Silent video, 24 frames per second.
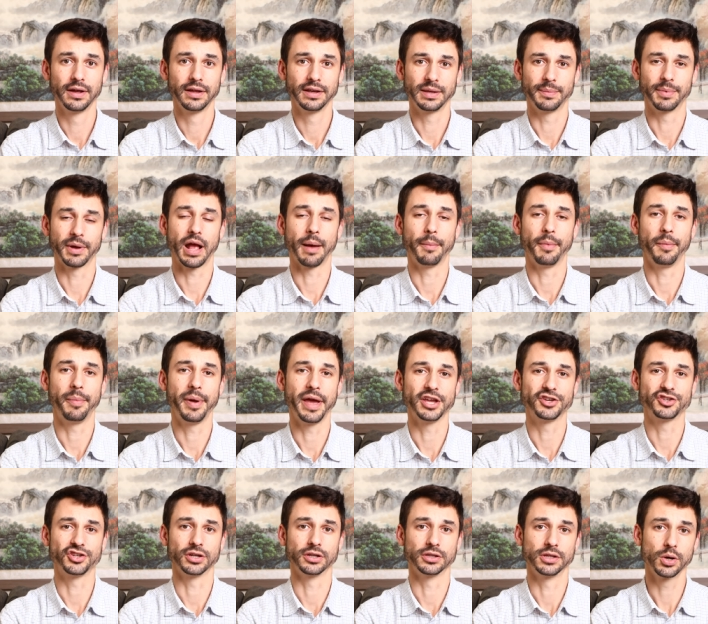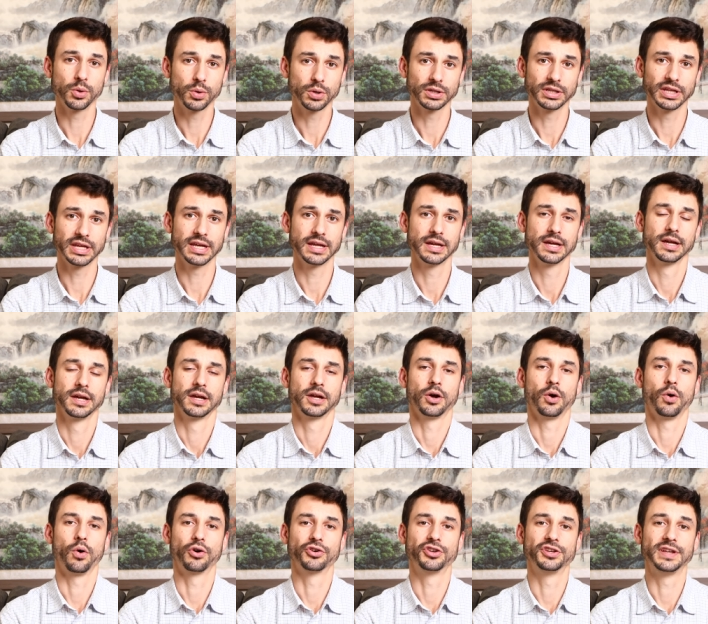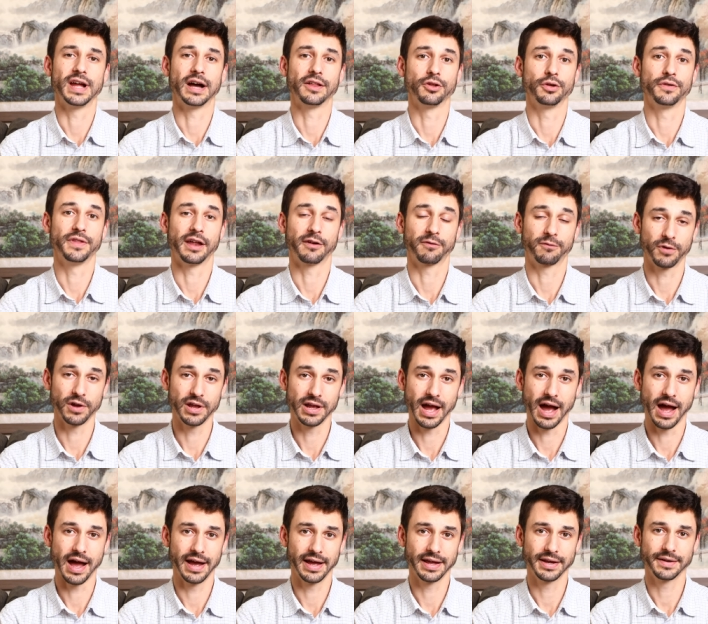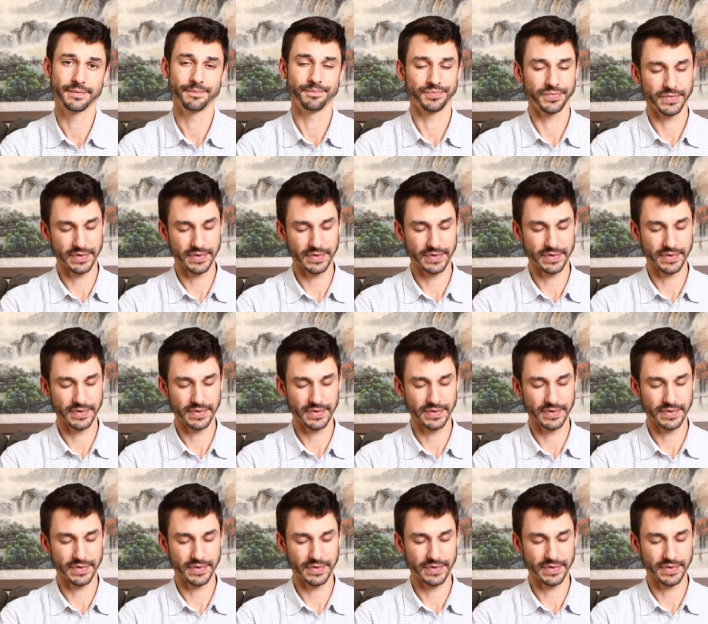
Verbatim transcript: to become a patient locally or to download that free guide.